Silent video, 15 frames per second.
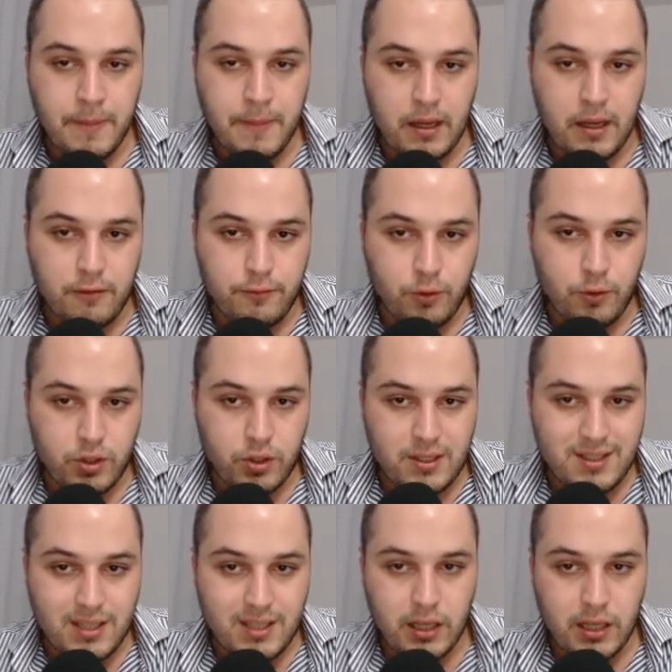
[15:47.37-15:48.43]

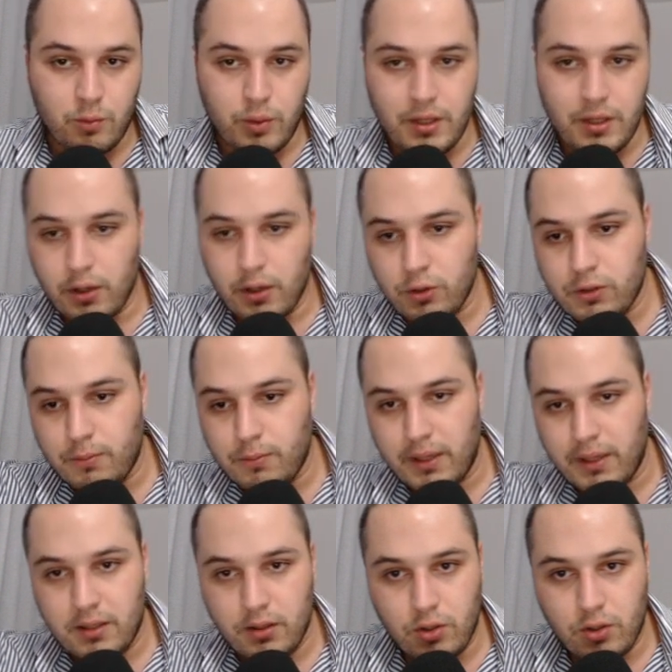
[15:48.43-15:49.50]
floor-to-ceiling windows,
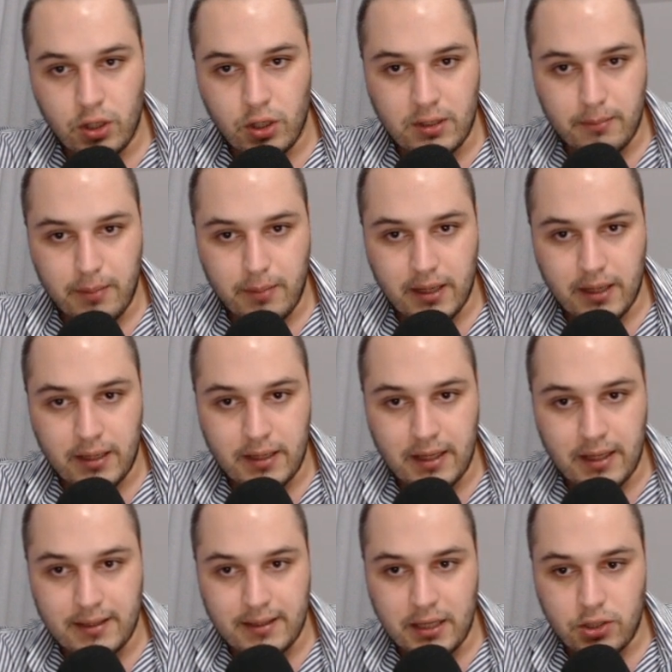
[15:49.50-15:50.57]
but not the balcony
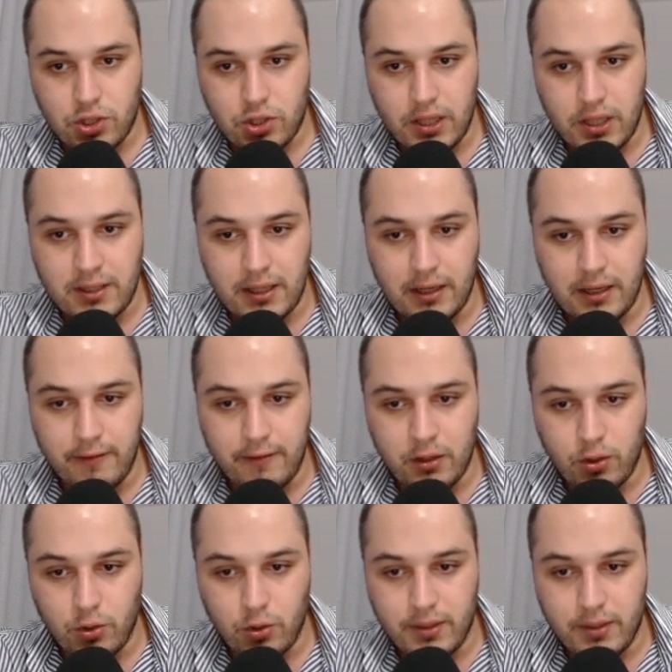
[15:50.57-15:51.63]
attached in the living
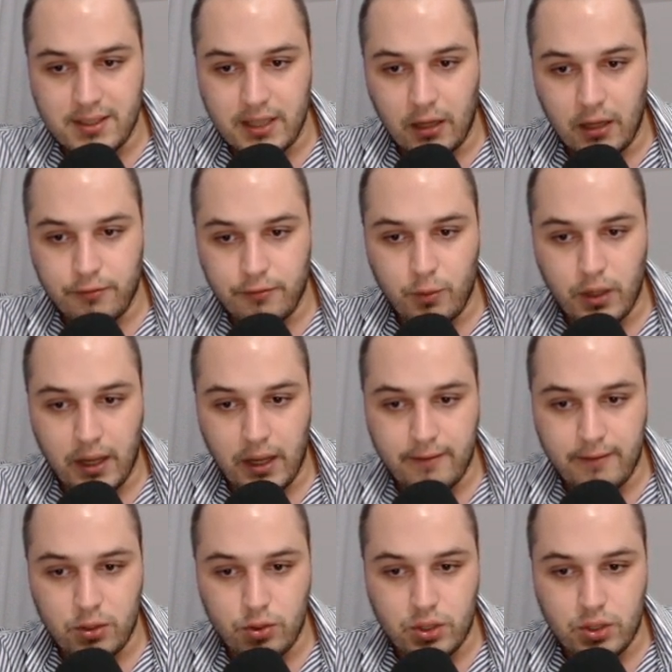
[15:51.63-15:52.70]
room itself. We have
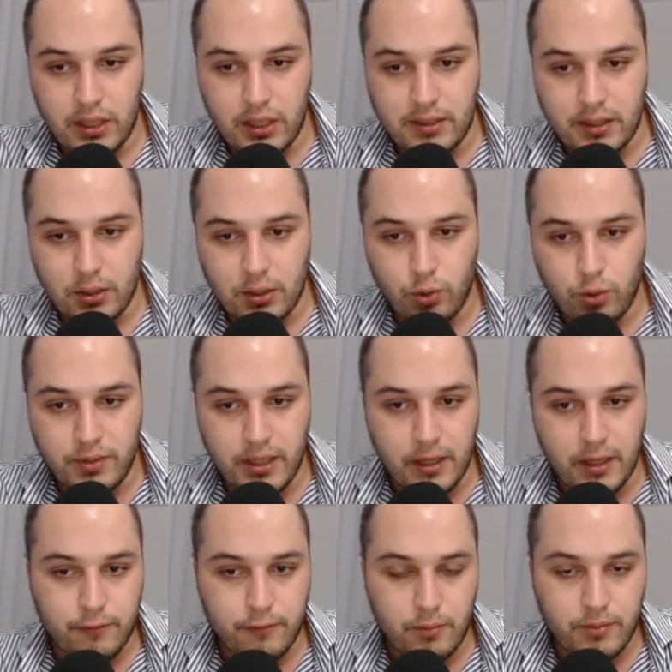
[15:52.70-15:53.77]
a utility room
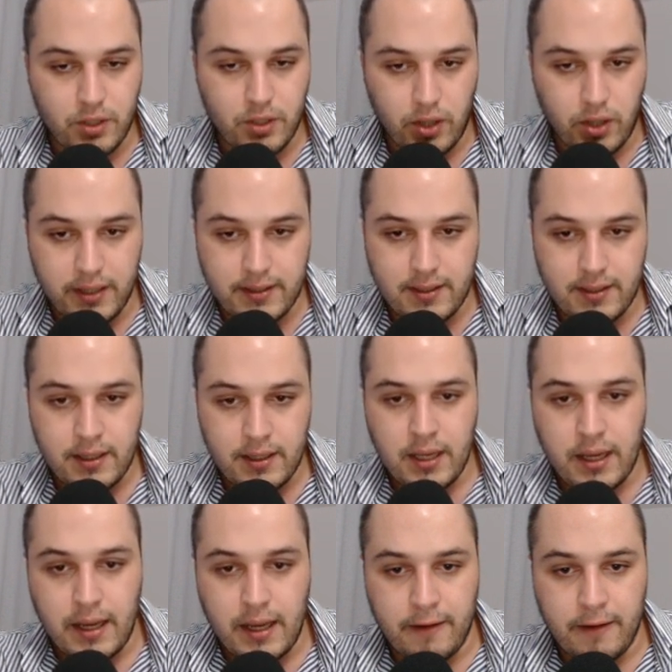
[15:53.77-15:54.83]
there from the right,
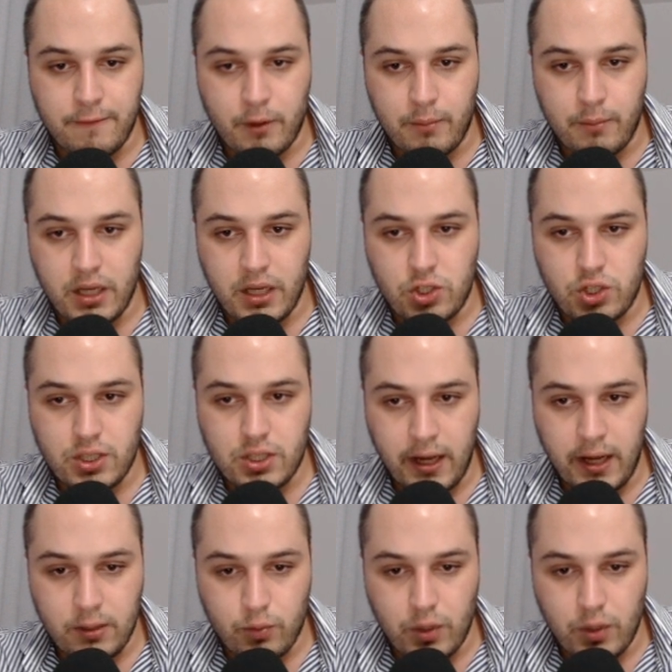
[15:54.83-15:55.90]
and from each
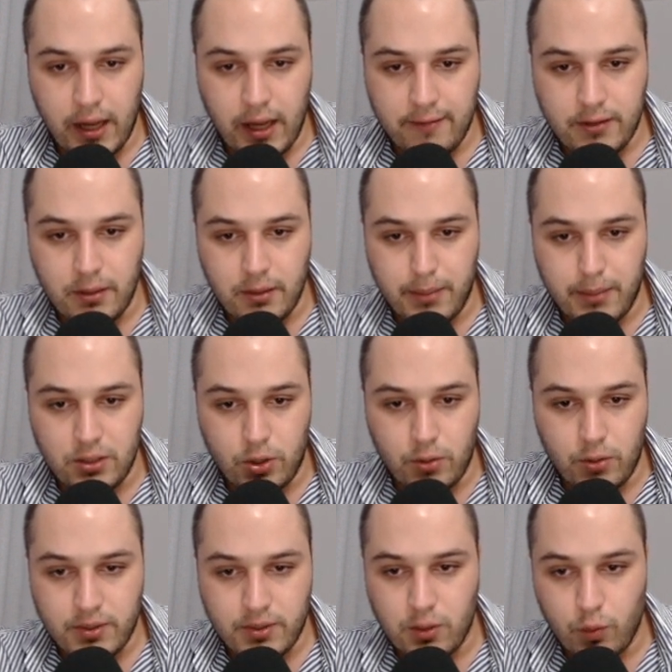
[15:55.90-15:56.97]
side we have the
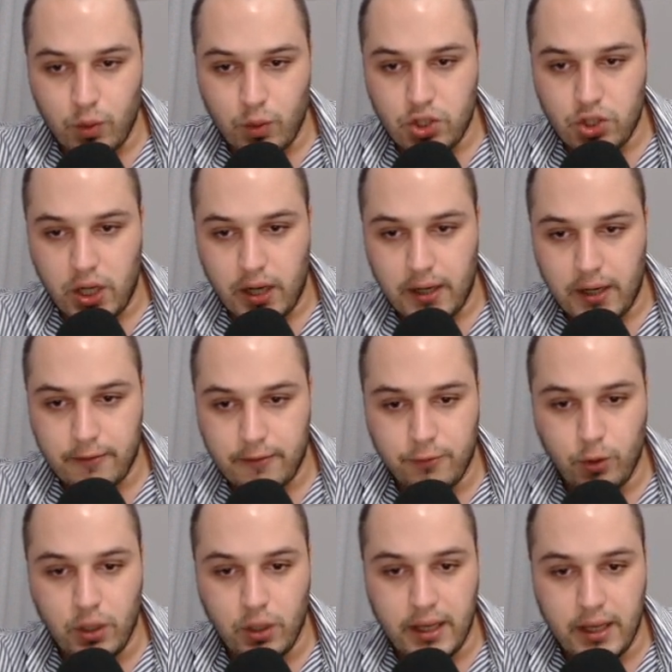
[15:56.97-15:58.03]
bedrooms, which are
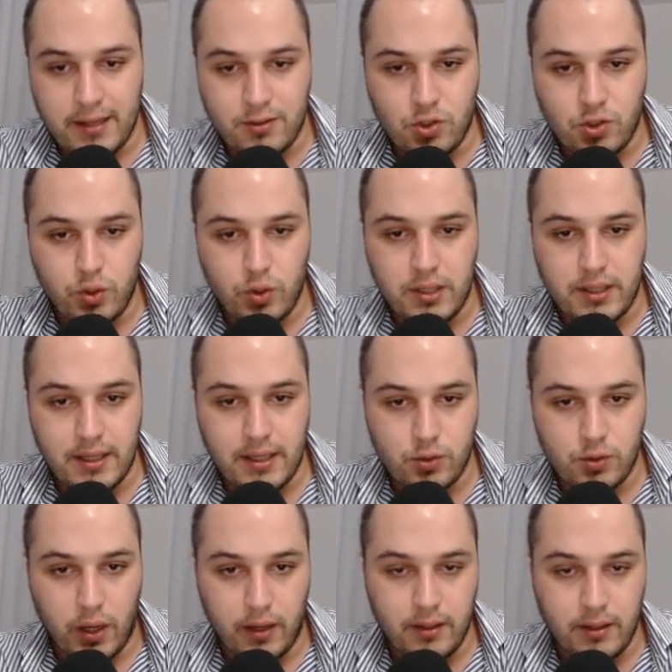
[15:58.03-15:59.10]
fully en suite as
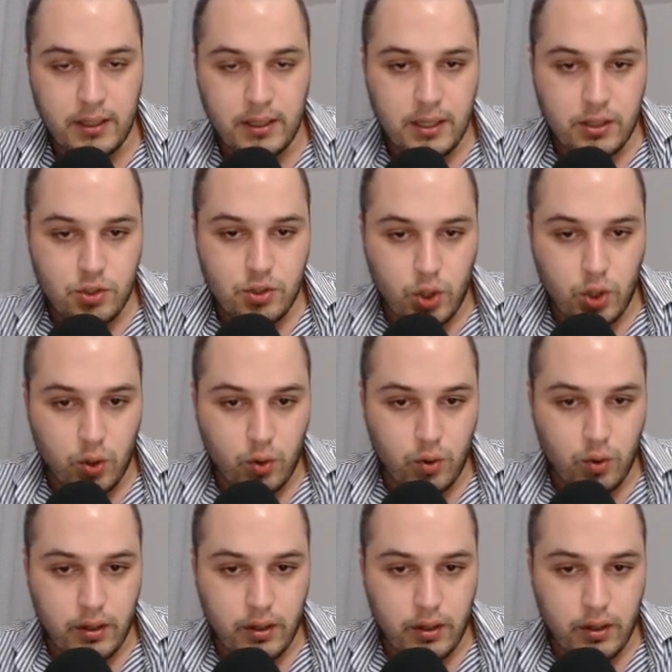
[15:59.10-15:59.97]
well. So